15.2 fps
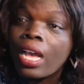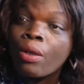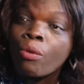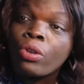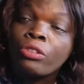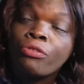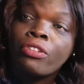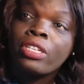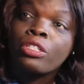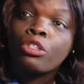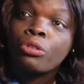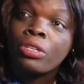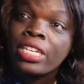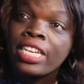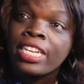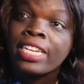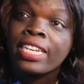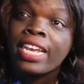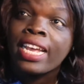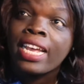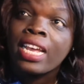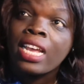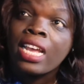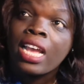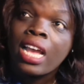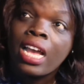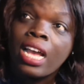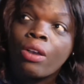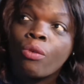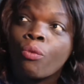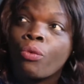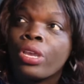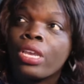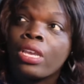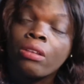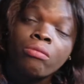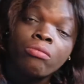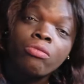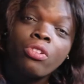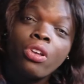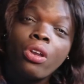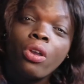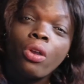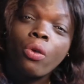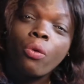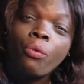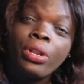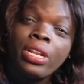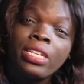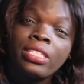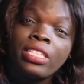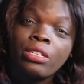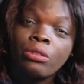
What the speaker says: I went for a training there and we really